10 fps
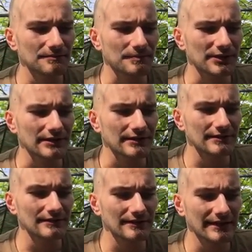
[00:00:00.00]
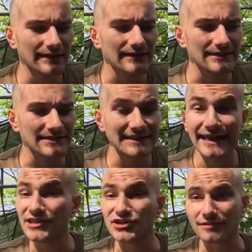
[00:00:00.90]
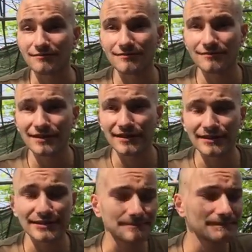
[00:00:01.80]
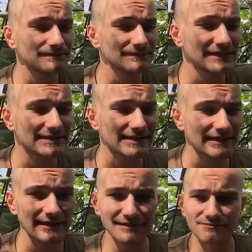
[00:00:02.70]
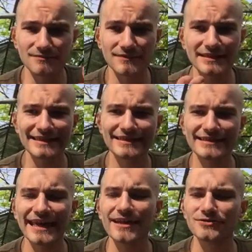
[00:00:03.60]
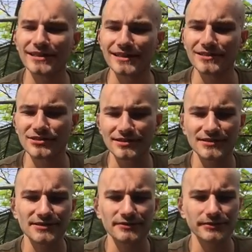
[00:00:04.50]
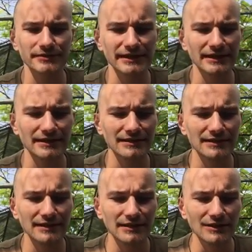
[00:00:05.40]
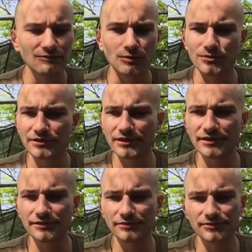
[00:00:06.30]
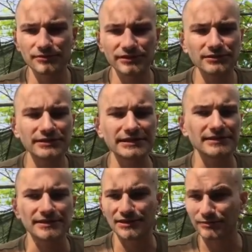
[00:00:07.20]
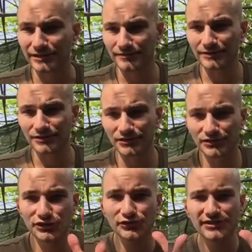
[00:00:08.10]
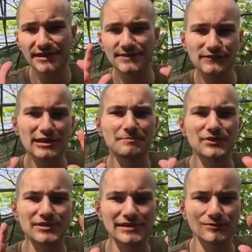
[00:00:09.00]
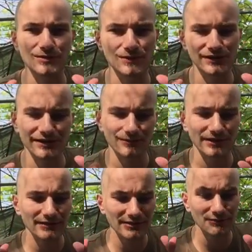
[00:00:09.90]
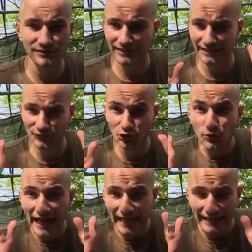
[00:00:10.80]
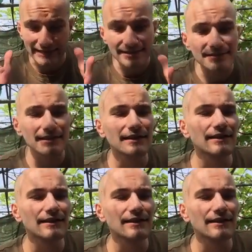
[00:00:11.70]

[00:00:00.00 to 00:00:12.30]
But yeah, it's an engine. It's a counting engine. So what we're going to do is we're going to look at it this way. There's 2 sets of numbers that we're working with. So we're going to have 2 hands.